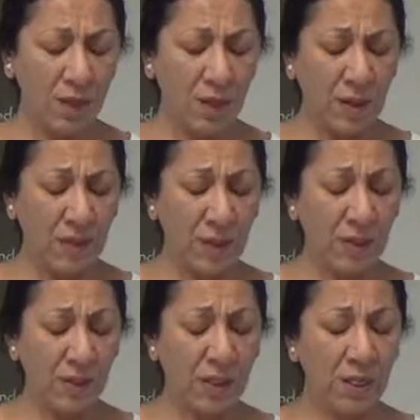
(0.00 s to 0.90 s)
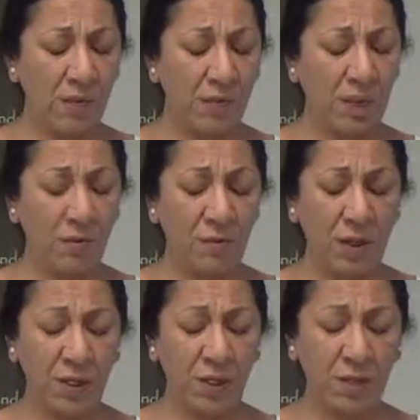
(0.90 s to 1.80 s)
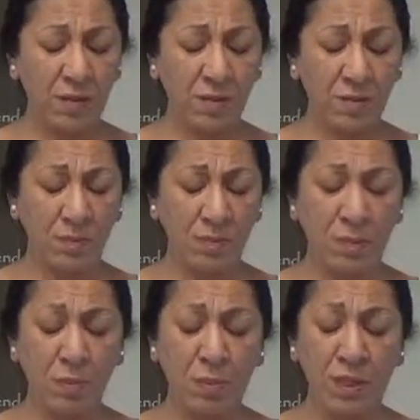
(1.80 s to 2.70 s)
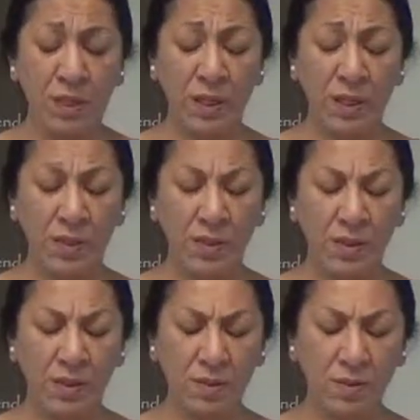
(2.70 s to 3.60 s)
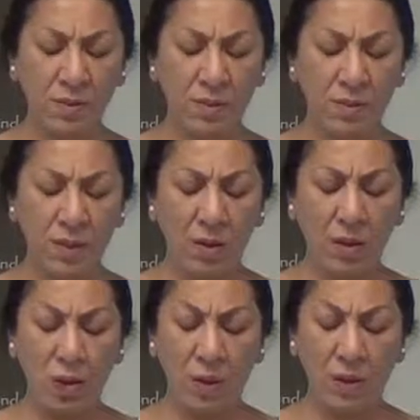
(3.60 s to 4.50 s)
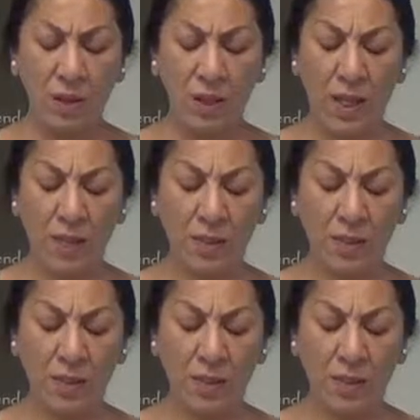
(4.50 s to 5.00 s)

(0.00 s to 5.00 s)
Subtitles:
that is in a perfect, brilliant, golden light.